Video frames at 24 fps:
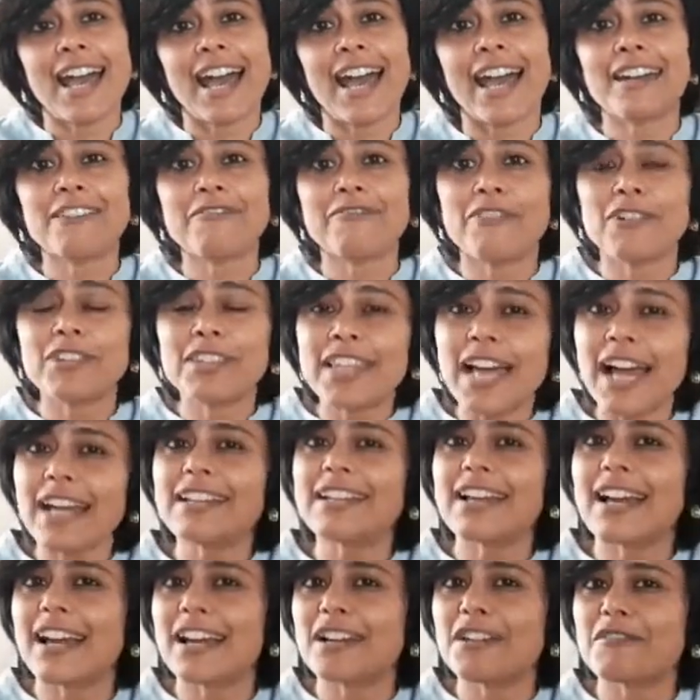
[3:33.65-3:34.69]
And for
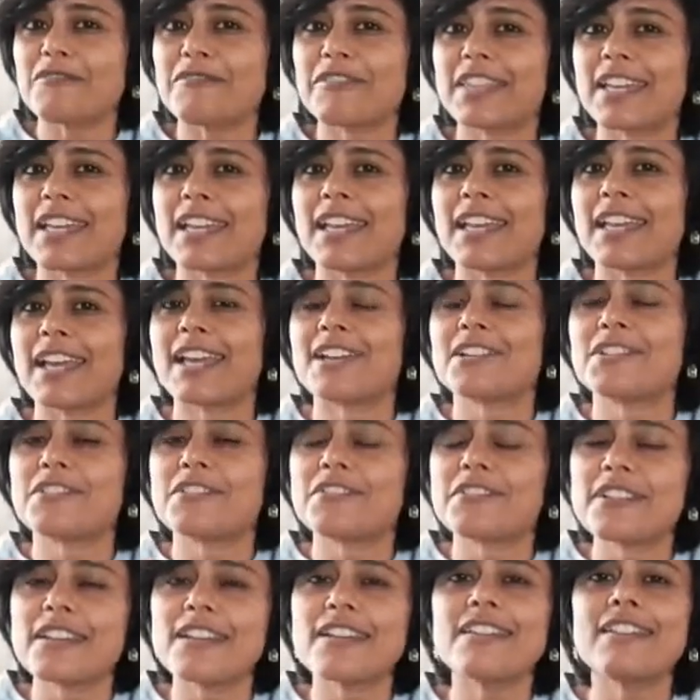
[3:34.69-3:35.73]
that kind of thing,
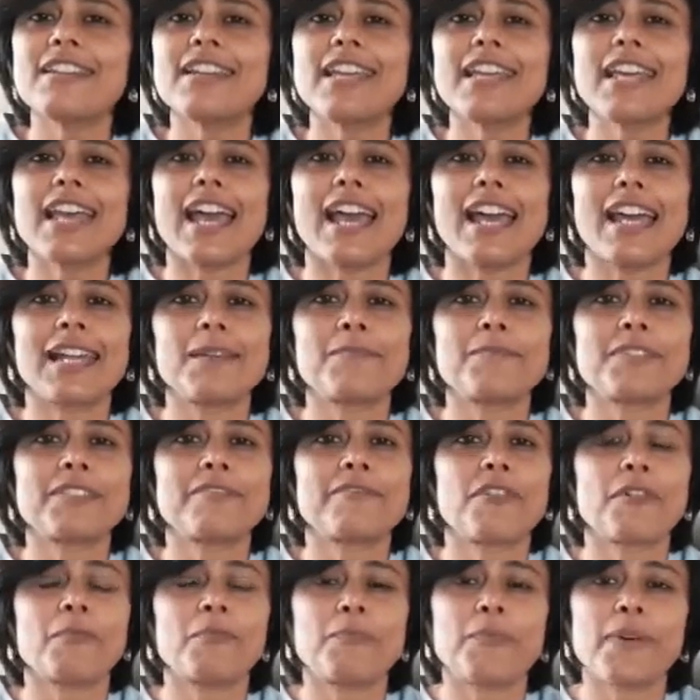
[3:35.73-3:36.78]
it really
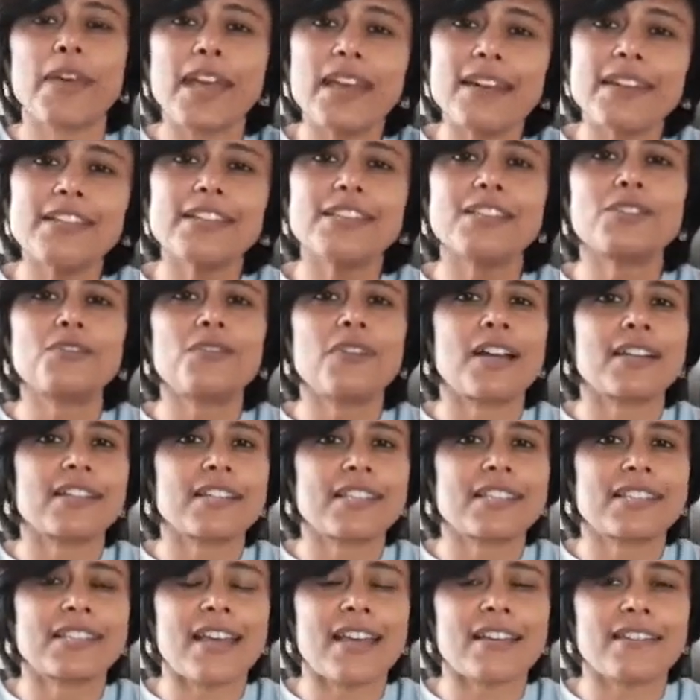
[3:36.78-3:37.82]
helps for parents to
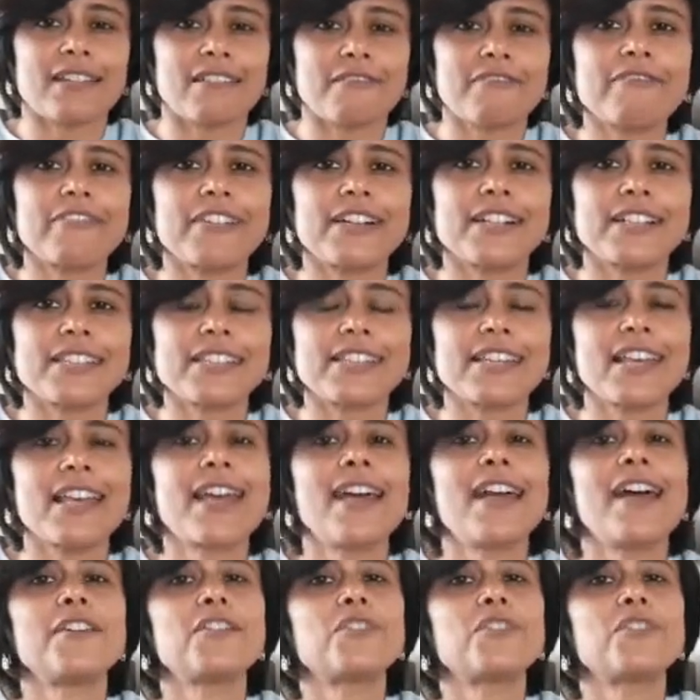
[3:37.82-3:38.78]
understand it first,